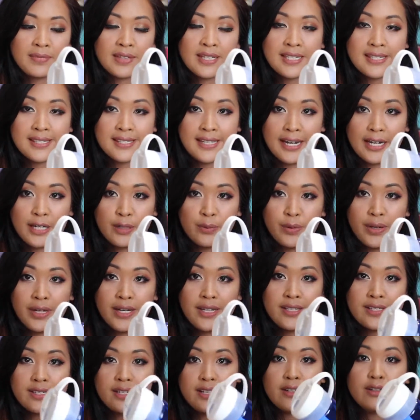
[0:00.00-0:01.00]

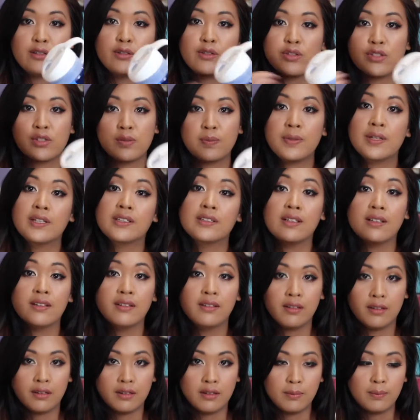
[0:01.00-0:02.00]
sideways, it'll spill a
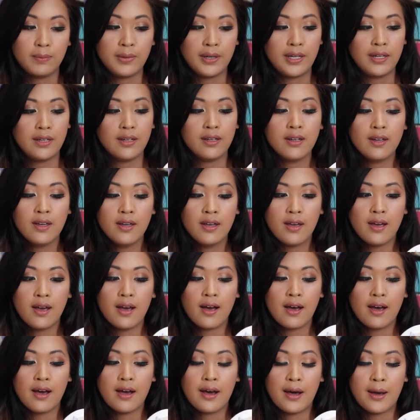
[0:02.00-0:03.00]
little bit.
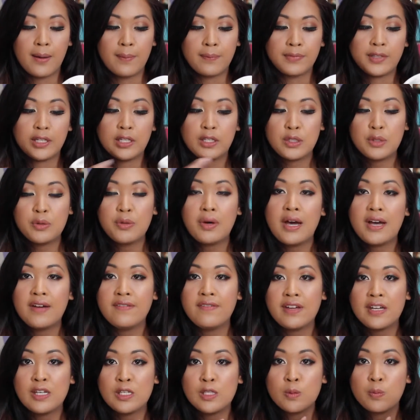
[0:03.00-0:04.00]
They do
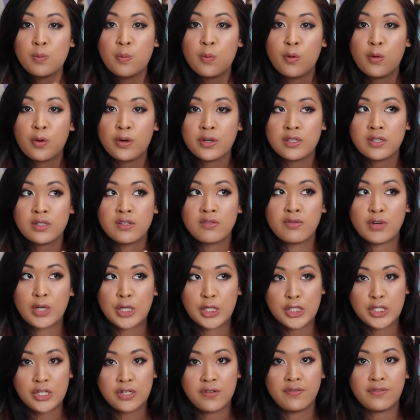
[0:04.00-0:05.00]
have a sports
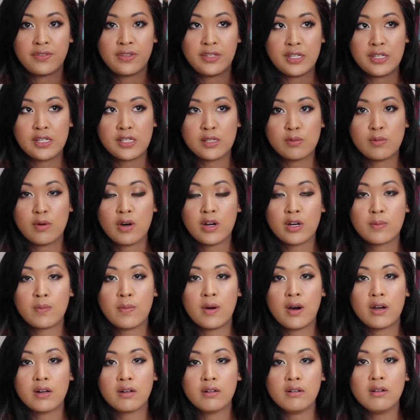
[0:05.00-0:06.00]
version of this water
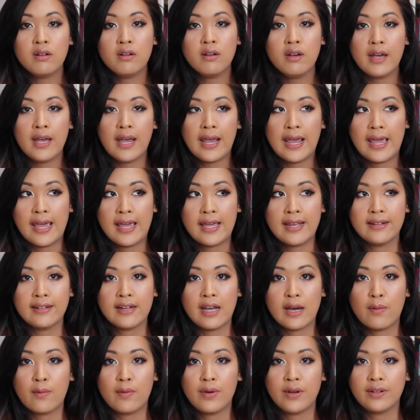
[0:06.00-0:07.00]
bottle, and
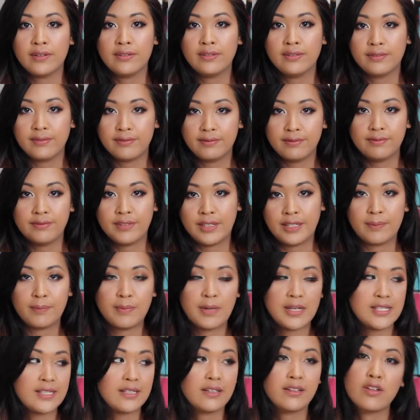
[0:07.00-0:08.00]
that one like
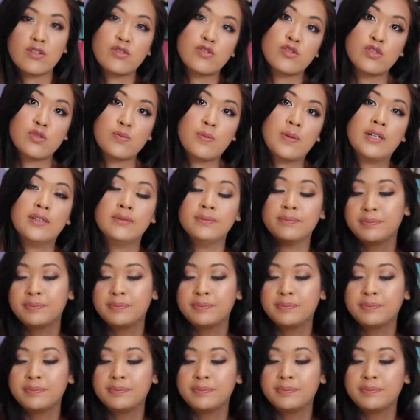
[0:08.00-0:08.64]
basically doesn't spill.